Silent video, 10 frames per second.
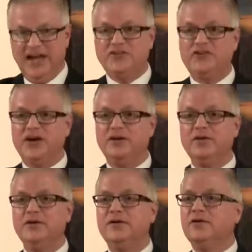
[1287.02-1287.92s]
He said,
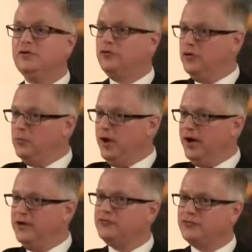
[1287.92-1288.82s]
good
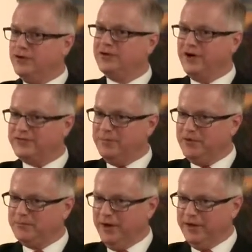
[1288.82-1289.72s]
wine shouldn't cost that
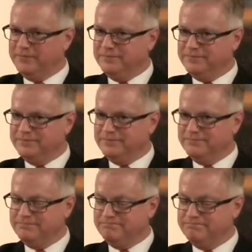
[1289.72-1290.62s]
much money.
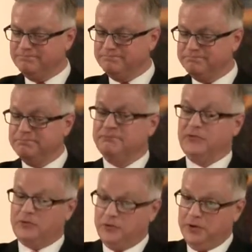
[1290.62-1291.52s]

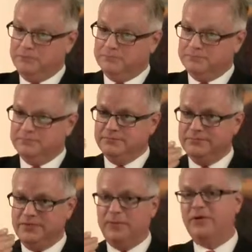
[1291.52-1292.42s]
Like, okay.
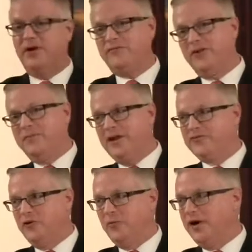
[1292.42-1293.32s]
Now, my grandfather made
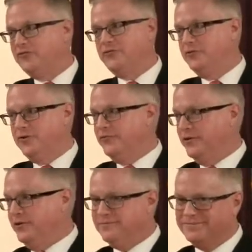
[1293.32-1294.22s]
his own wine, so you go
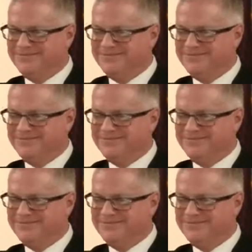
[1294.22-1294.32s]
figure.